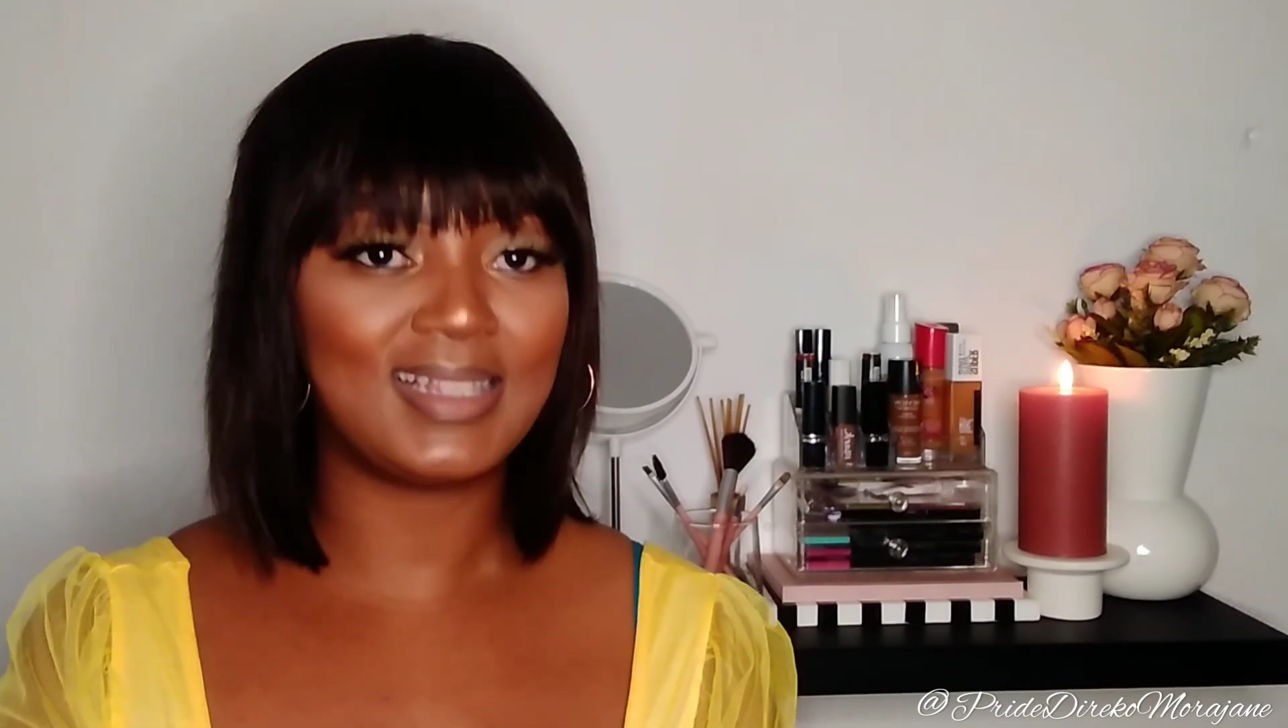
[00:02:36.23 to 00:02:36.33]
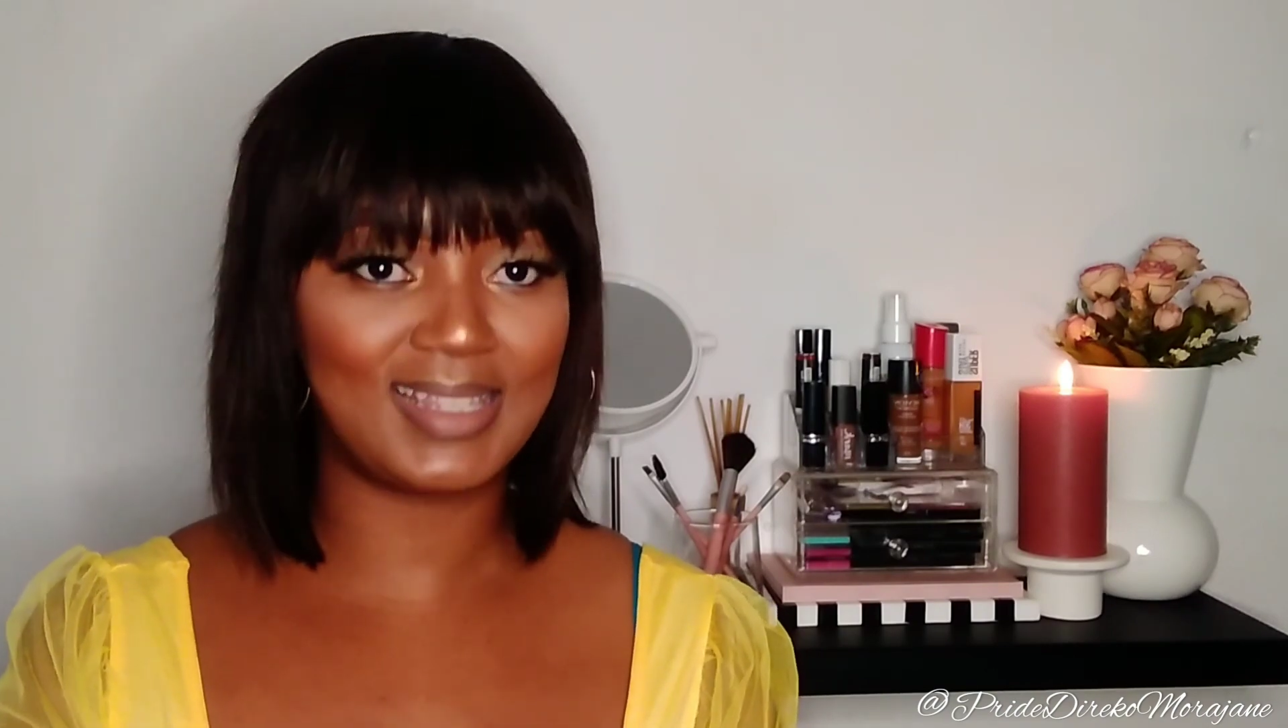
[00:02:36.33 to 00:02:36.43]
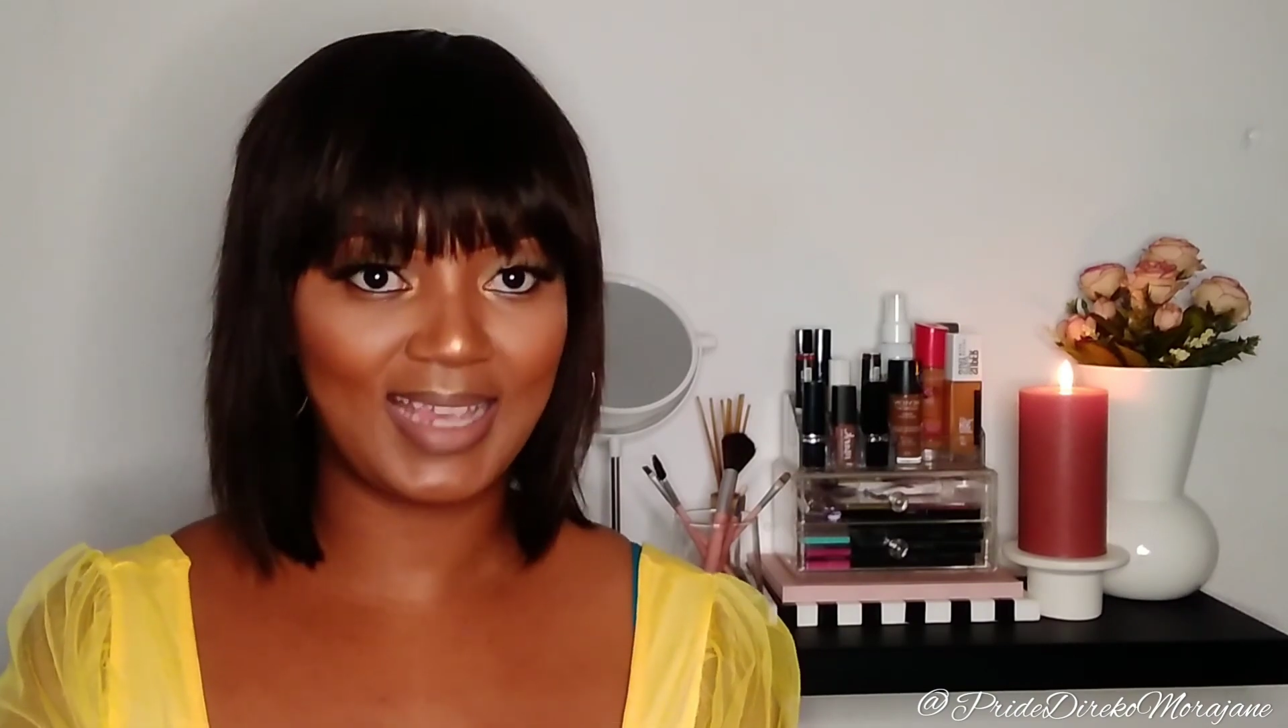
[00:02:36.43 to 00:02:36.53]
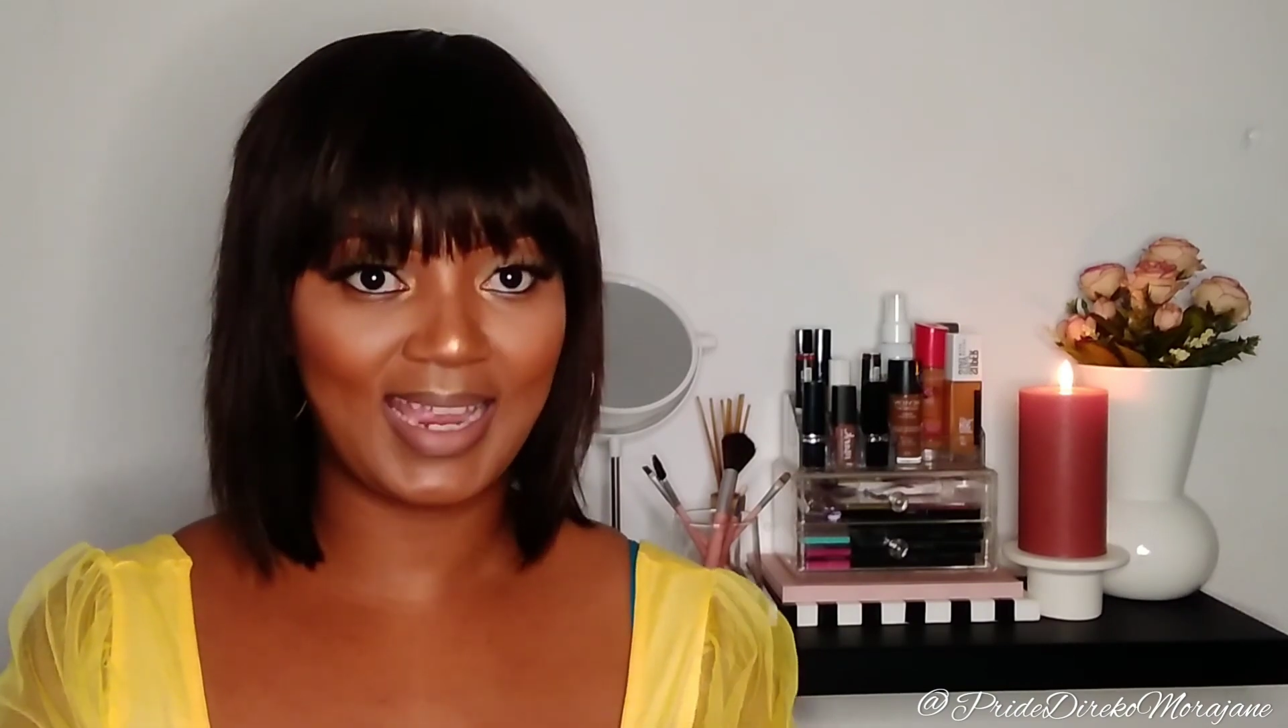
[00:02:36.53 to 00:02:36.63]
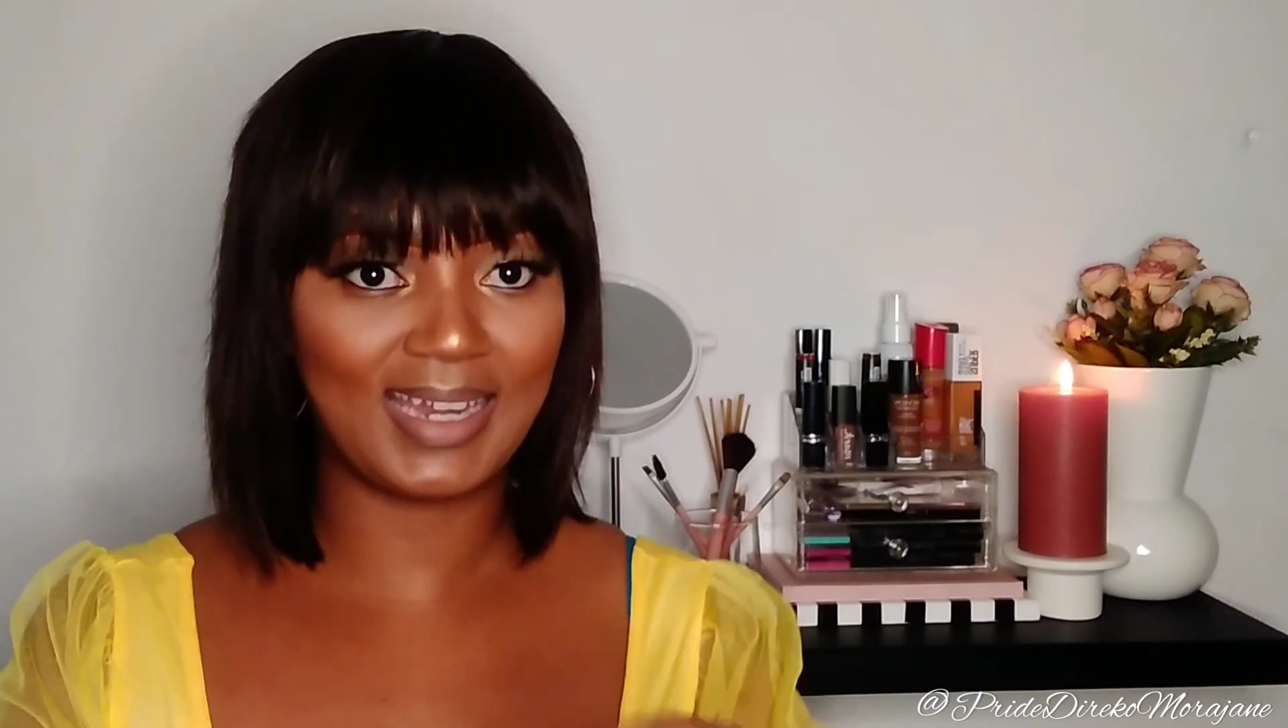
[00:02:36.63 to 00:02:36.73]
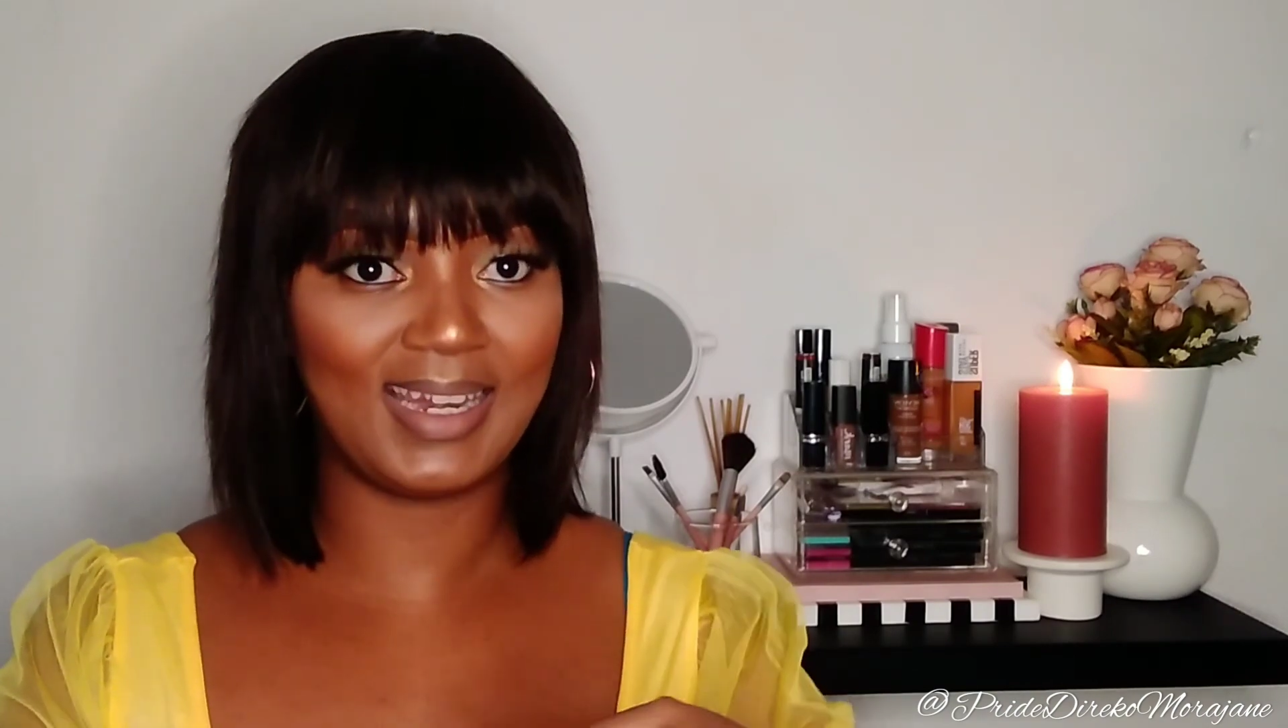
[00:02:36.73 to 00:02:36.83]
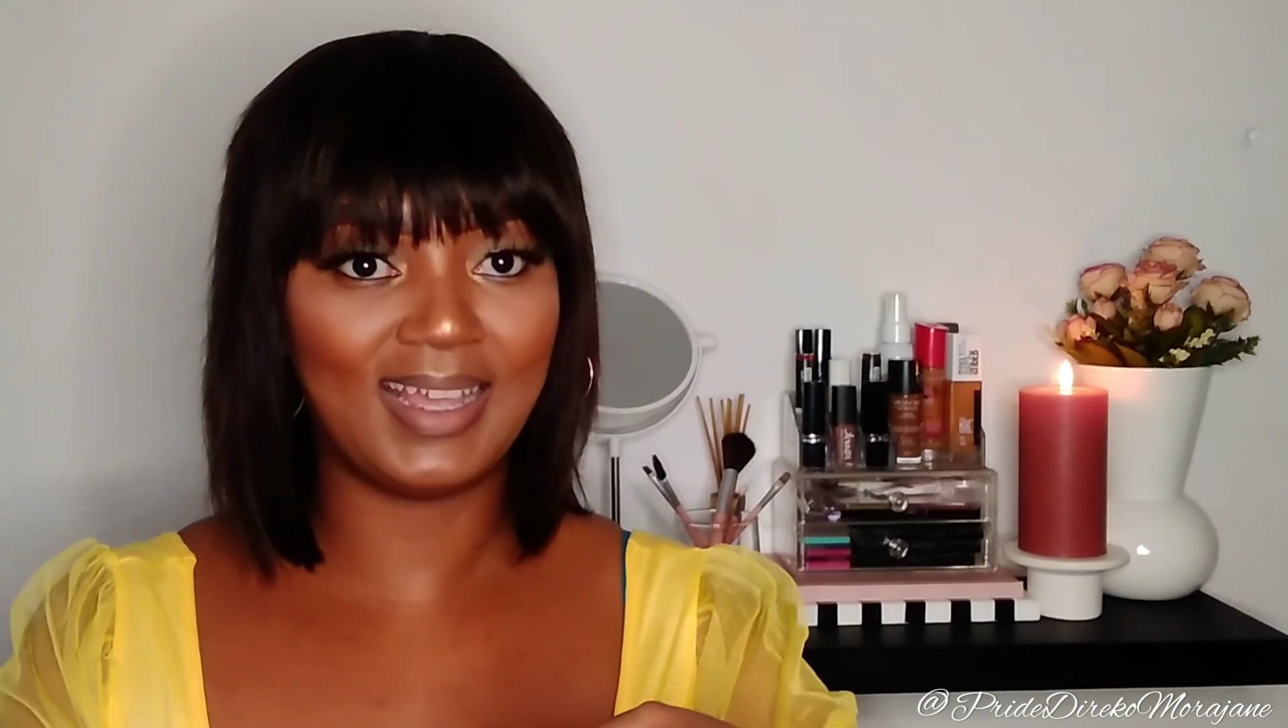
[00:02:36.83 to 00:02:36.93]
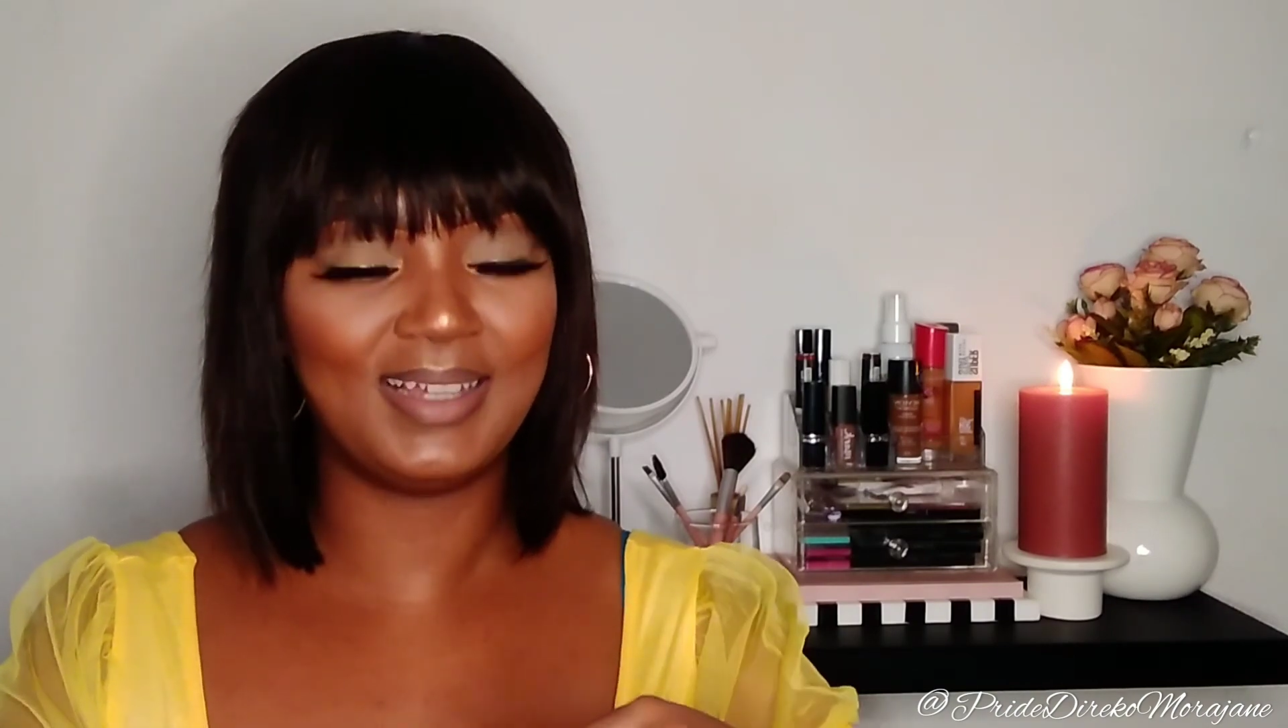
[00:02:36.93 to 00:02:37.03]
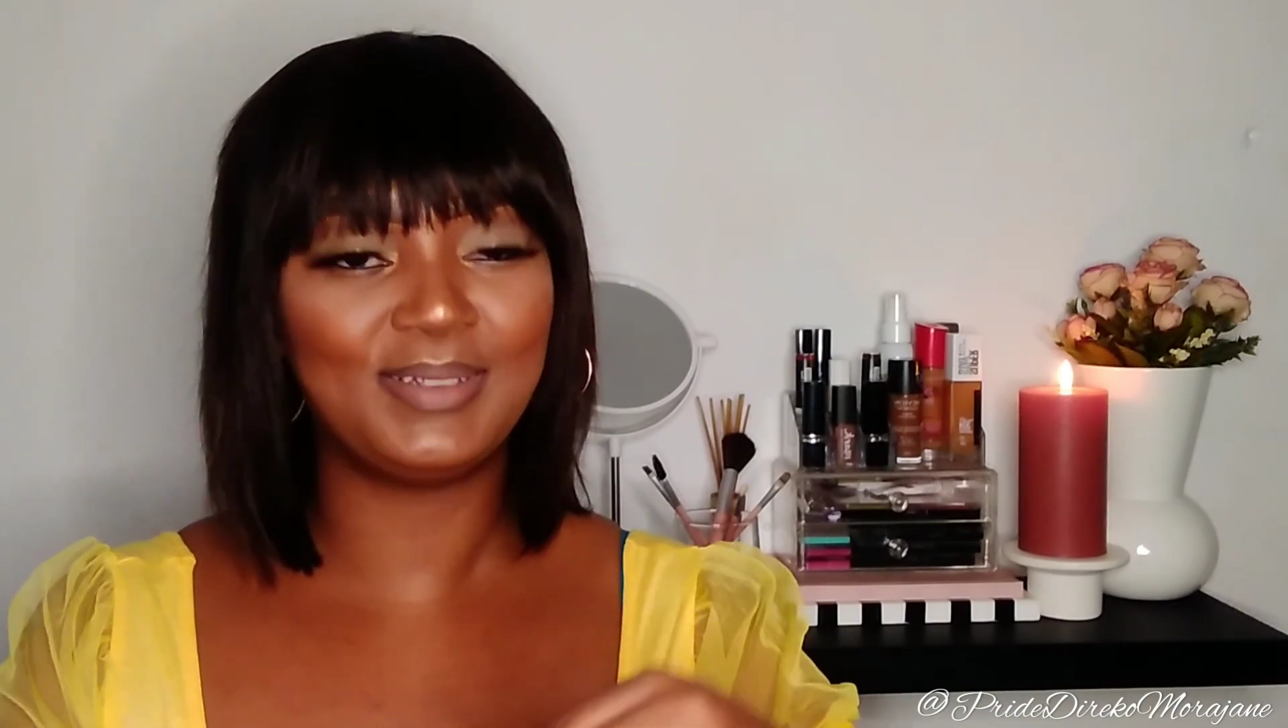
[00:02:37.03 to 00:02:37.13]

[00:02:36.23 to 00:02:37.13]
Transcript: 10.